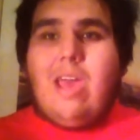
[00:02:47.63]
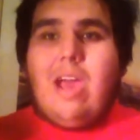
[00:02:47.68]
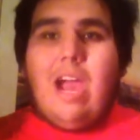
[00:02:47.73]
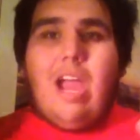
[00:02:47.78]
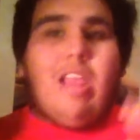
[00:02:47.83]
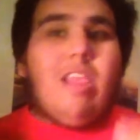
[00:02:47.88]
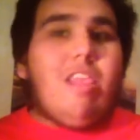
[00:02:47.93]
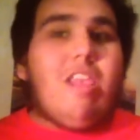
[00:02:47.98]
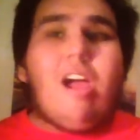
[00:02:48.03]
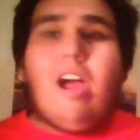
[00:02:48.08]

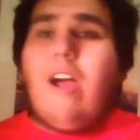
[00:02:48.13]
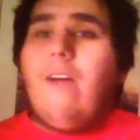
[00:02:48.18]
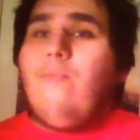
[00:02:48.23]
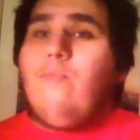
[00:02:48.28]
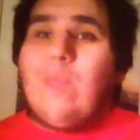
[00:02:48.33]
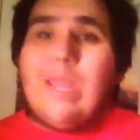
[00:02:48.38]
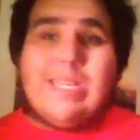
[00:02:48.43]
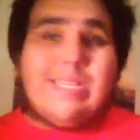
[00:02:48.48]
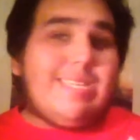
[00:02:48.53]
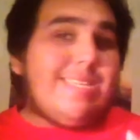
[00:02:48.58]
I
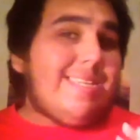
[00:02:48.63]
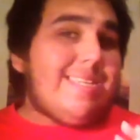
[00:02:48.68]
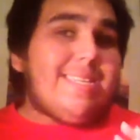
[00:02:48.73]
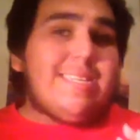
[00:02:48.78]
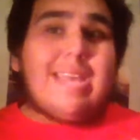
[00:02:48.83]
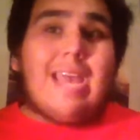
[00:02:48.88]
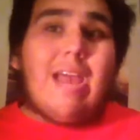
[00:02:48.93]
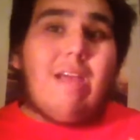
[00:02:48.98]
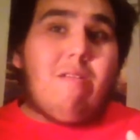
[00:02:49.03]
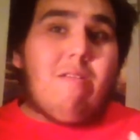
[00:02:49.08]
love the
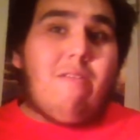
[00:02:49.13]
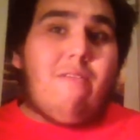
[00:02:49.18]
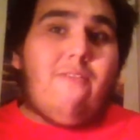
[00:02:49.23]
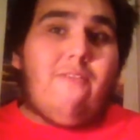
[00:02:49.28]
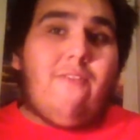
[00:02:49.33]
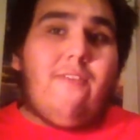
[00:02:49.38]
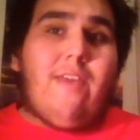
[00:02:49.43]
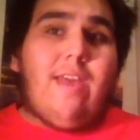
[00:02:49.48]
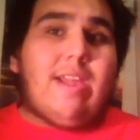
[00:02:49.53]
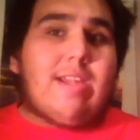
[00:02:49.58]
sound
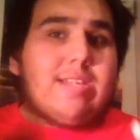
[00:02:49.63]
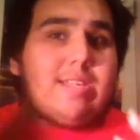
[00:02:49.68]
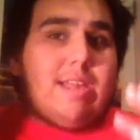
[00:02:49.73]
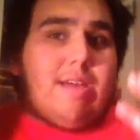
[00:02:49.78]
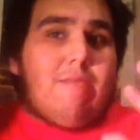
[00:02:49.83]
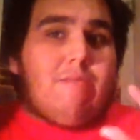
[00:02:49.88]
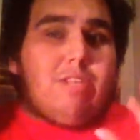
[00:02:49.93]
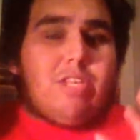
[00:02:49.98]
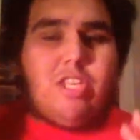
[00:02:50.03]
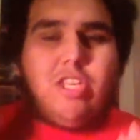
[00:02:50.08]
effects
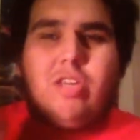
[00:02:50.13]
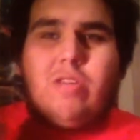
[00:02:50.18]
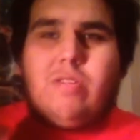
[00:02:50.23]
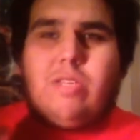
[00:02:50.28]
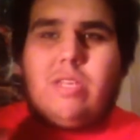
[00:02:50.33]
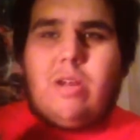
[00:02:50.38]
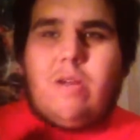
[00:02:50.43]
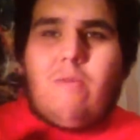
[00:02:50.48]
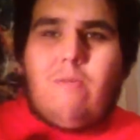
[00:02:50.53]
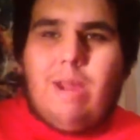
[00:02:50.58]
that was
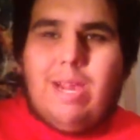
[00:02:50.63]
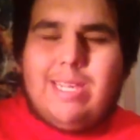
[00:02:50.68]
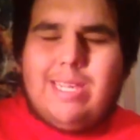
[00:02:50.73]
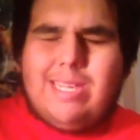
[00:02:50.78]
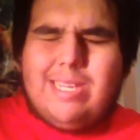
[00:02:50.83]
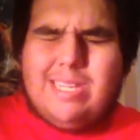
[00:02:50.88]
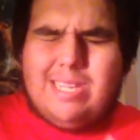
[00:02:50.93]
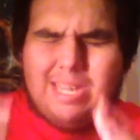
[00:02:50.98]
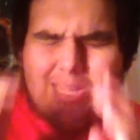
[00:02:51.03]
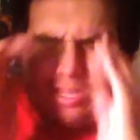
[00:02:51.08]
used in the
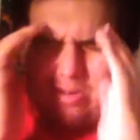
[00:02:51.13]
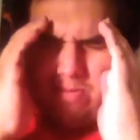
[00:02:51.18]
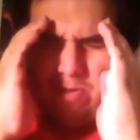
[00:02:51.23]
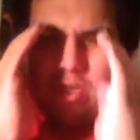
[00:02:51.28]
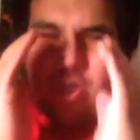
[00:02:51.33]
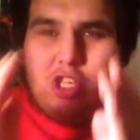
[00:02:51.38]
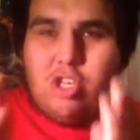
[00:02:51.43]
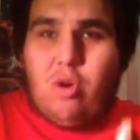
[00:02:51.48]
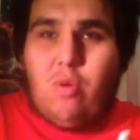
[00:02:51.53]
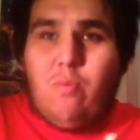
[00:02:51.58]
racing scenes. It
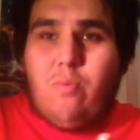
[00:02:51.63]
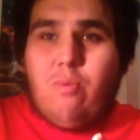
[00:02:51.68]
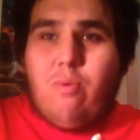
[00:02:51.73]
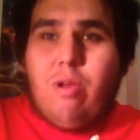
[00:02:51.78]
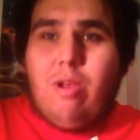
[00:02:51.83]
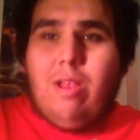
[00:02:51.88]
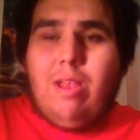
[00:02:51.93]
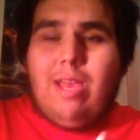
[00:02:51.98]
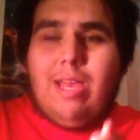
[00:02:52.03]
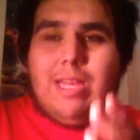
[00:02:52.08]
was so
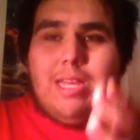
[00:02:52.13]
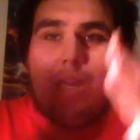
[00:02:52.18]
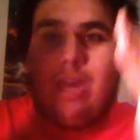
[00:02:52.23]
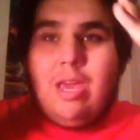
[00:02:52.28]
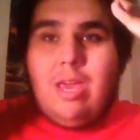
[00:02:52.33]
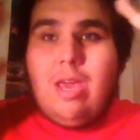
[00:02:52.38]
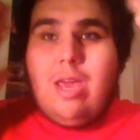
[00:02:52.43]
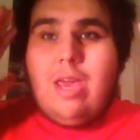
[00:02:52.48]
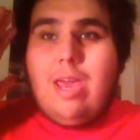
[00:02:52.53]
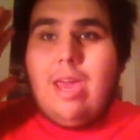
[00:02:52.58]
brilliant.
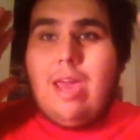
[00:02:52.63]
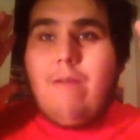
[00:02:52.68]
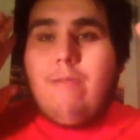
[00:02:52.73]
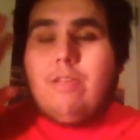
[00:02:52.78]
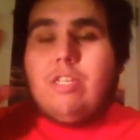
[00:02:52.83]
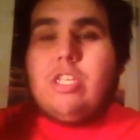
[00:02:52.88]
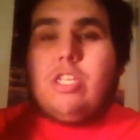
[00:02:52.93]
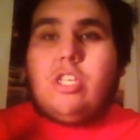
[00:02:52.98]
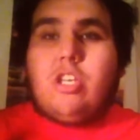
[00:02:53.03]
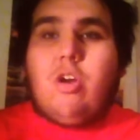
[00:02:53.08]
It
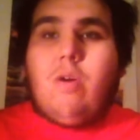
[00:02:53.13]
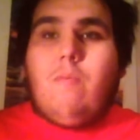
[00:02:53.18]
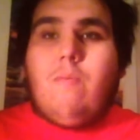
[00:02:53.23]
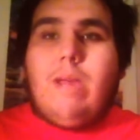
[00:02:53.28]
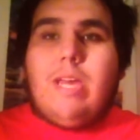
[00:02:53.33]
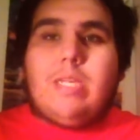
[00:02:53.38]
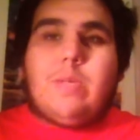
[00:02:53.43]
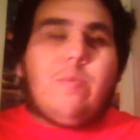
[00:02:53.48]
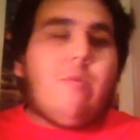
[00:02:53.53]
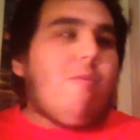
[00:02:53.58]
was so
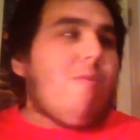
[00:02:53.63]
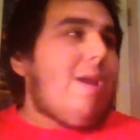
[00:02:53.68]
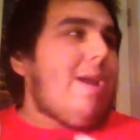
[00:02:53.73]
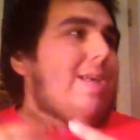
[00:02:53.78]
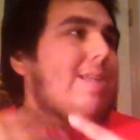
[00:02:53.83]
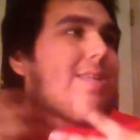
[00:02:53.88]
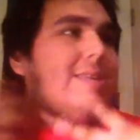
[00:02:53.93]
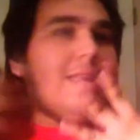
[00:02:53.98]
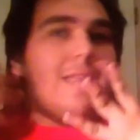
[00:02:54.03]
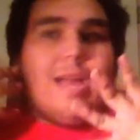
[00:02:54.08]

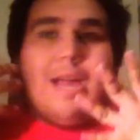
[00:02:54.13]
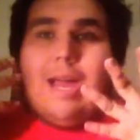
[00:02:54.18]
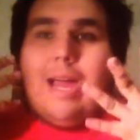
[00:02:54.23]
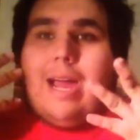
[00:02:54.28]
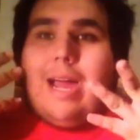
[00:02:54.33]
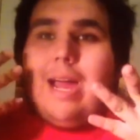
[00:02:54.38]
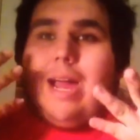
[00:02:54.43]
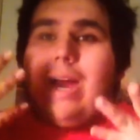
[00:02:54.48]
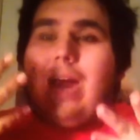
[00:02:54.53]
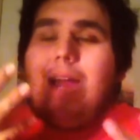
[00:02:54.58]
mesmerizing.
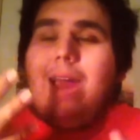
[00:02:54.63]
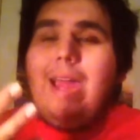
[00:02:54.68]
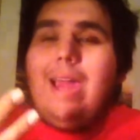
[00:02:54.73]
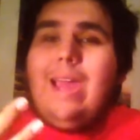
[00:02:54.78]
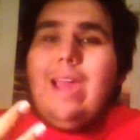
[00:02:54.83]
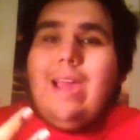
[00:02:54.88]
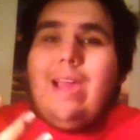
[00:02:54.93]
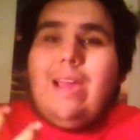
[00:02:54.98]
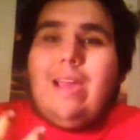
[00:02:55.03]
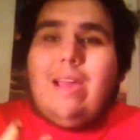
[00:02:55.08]

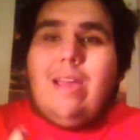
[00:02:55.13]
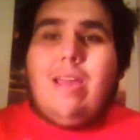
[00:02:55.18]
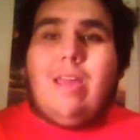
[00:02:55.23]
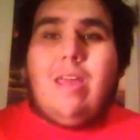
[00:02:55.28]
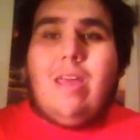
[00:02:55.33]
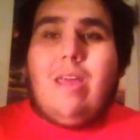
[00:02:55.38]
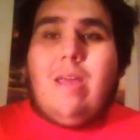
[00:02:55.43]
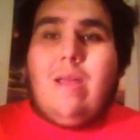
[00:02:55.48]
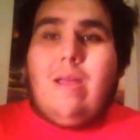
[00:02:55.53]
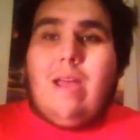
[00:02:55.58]
I
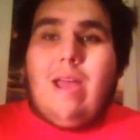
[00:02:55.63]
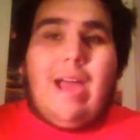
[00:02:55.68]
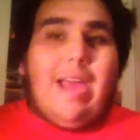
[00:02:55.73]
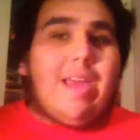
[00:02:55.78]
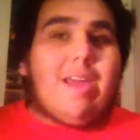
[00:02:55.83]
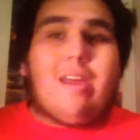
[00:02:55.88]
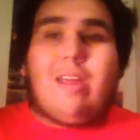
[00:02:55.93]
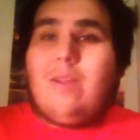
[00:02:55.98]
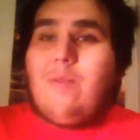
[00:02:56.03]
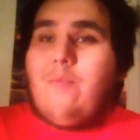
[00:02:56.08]
I
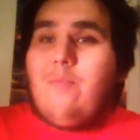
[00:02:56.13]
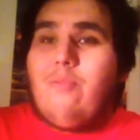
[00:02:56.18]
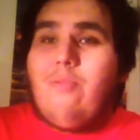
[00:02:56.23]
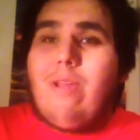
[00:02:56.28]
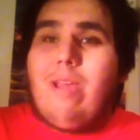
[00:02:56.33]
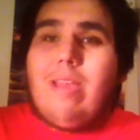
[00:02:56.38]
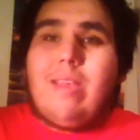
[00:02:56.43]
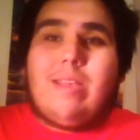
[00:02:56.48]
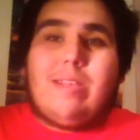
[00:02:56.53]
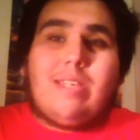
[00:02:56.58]
couldn't
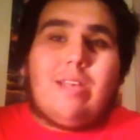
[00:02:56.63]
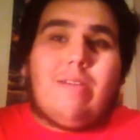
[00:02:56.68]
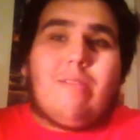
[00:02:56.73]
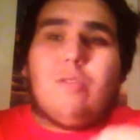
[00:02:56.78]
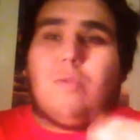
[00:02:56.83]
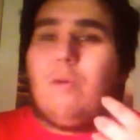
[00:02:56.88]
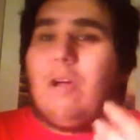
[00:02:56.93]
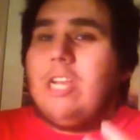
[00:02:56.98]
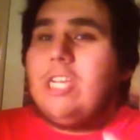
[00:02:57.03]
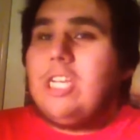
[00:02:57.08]
breathe as I
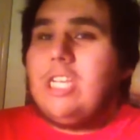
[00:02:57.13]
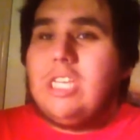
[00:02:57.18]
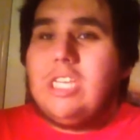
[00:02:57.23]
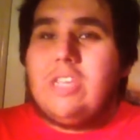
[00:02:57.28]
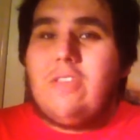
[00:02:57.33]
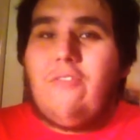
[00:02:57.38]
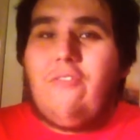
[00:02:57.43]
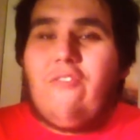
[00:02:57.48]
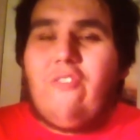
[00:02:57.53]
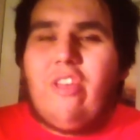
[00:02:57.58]
was watching
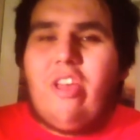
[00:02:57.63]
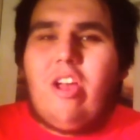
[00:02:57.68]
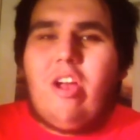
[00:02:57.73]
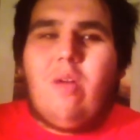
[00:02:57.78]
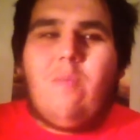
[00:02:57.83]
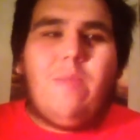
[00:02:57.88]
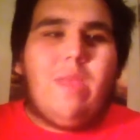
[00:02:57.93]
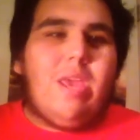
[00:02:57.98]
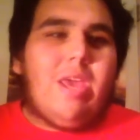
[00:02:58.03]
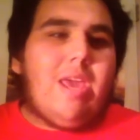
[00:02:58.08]
this
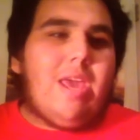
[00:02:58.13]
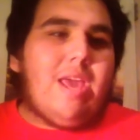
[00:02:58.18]
film.